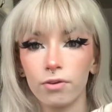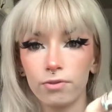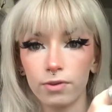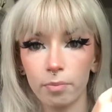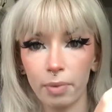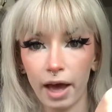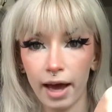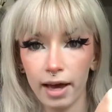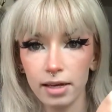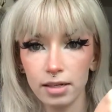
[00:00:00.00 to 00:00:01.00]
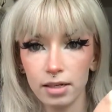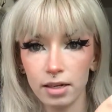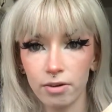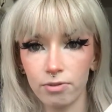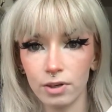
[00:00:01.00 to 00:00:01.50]
for the back
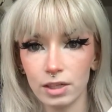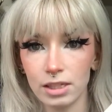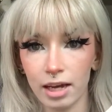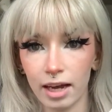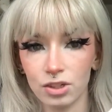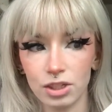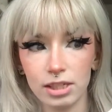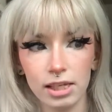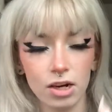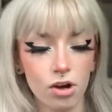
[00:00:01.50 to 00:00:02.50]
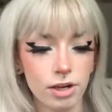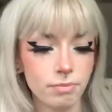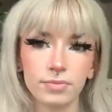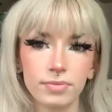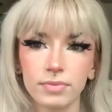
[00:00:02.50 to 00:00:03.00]
for it to actually sit
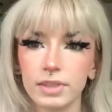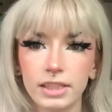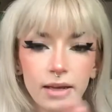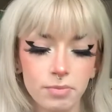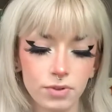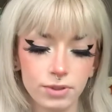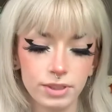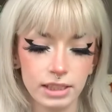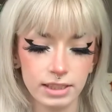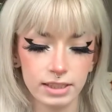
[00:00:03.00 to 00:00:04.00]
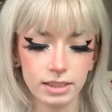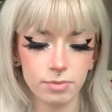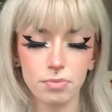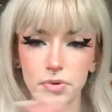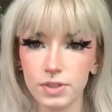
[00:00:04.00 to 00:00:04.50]
on. same rules as
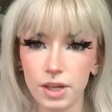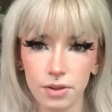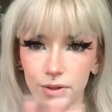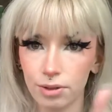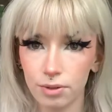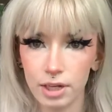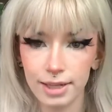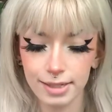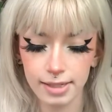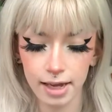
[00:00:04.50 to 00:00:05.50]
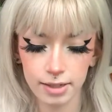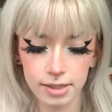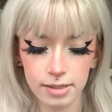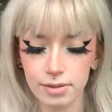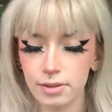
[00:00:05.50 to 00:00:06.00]
most other
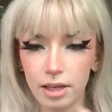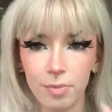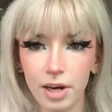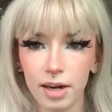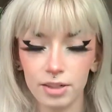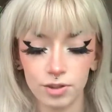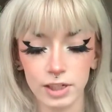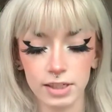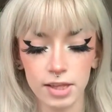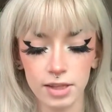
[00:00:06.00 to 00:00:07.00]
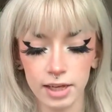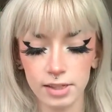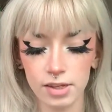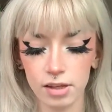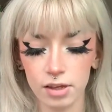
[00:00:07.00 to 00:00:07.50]
insects. Keep it out of direct sunlight
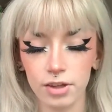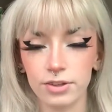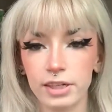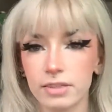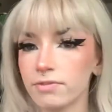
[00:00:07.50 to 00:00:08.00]
so that the color doesn't